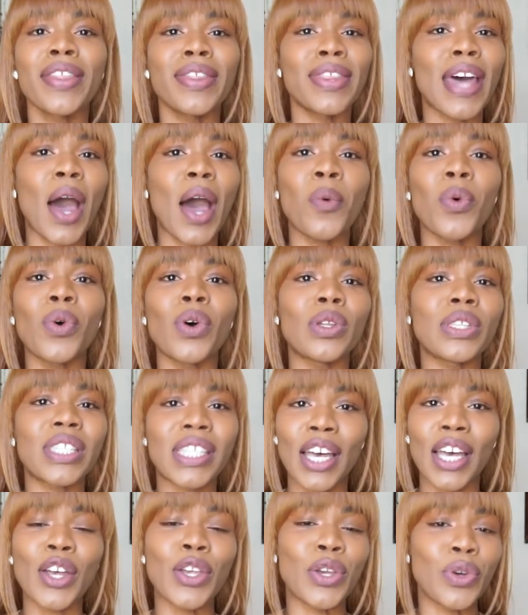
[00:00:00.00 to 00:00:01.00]
that will
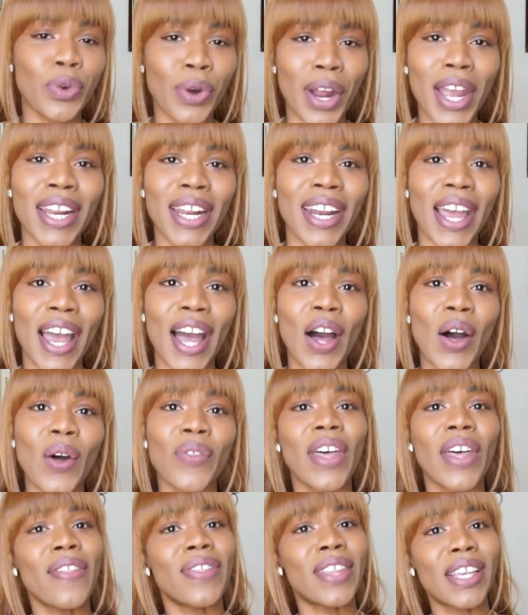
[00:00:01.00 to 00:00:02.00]
tell you right now
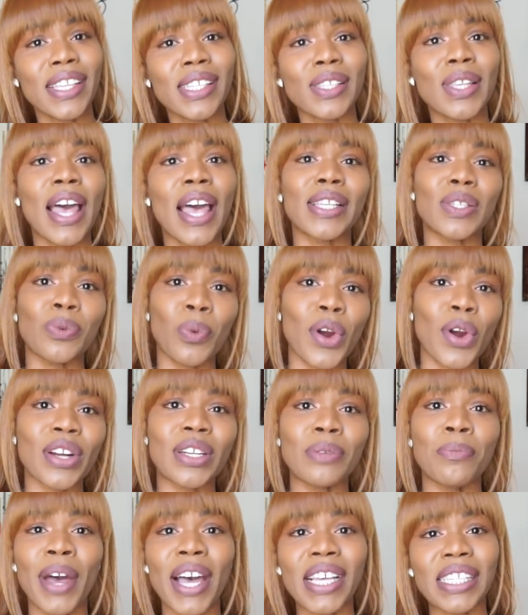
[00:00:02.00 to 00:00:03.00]
that this has
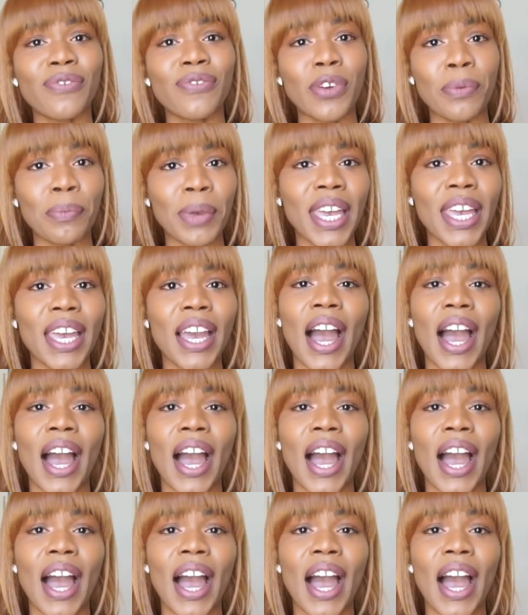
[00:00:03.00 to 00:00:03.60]
worked best for me.